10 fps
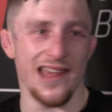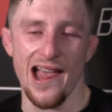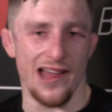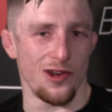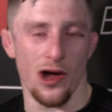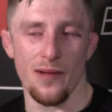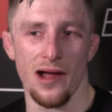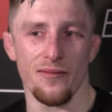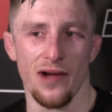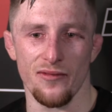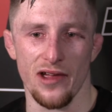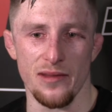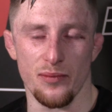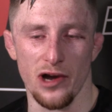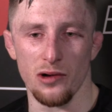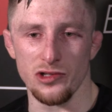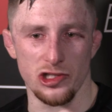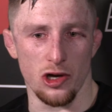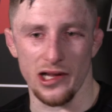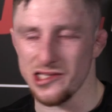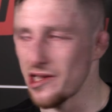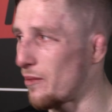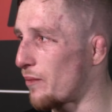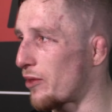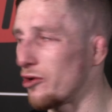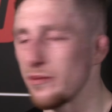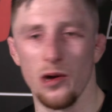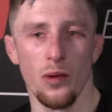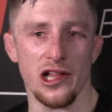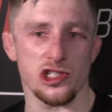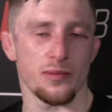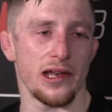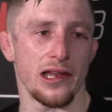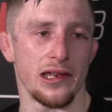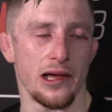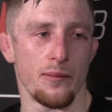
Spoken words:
Yeah, no, I'm very proud. You know, I guess I'm proud to be a Welshman, and